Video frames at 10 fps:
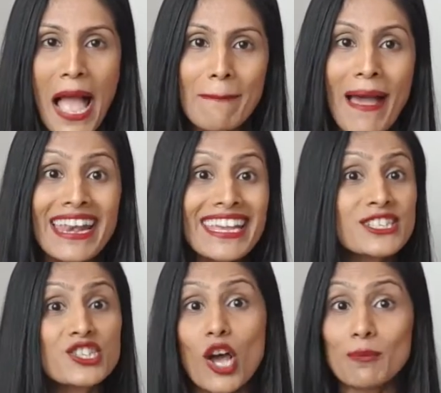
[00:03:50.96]
panic
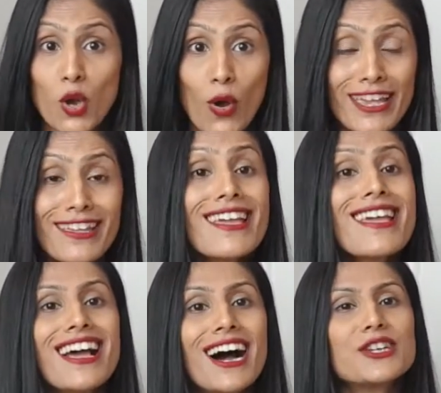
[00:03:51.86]
and stop talking.
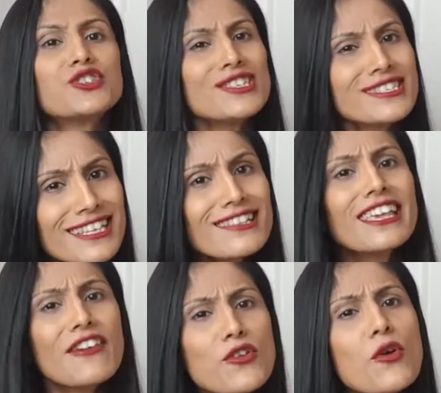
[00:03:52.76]
Just still
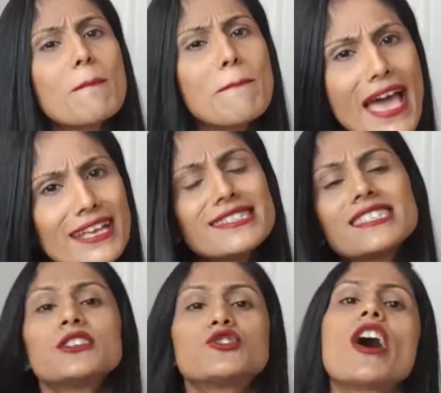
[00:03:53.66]
give your
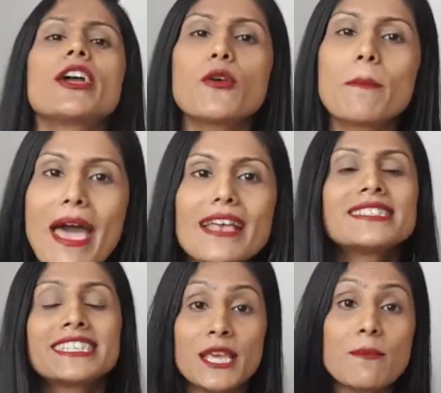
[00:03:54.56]
best. Try your
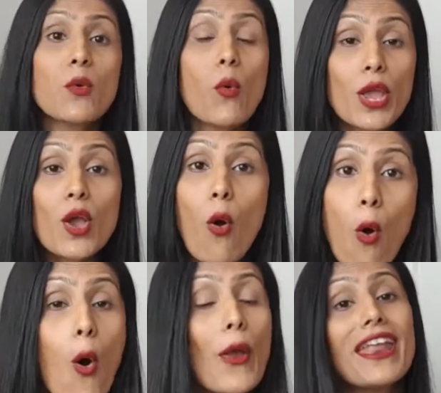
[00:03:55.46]
best. Keep going
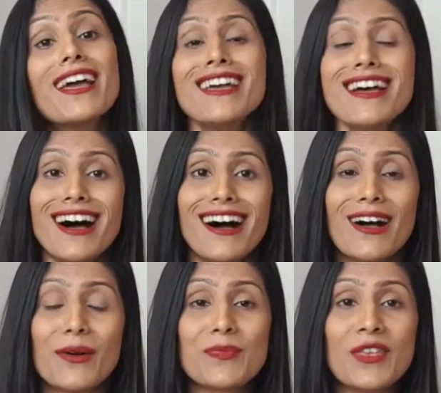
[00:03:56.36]
on.
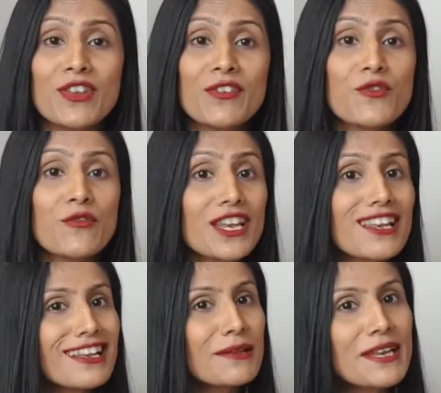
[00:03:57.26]
Even if you feel a
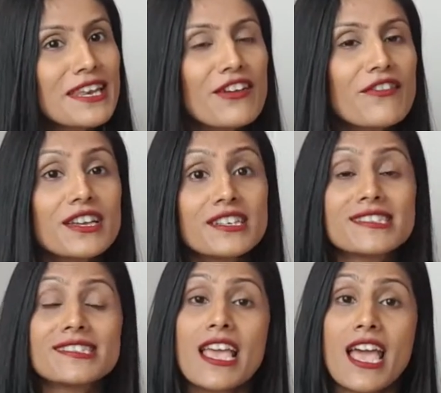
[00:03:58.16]
little bit
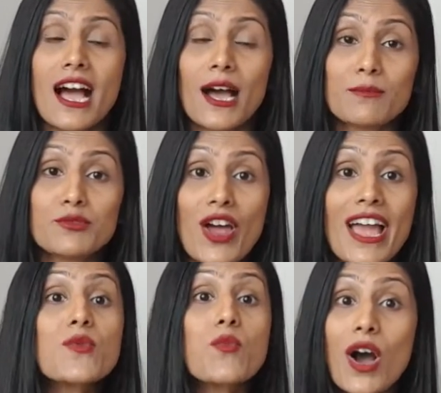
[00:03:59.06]
nervous, try
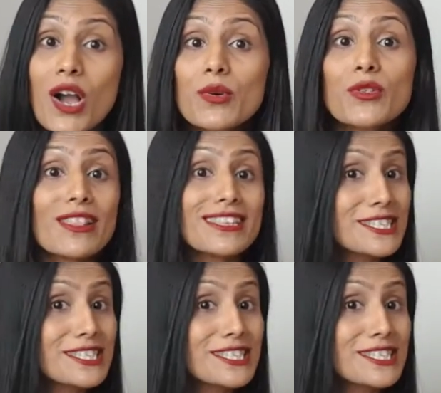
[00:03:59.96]
and work with all the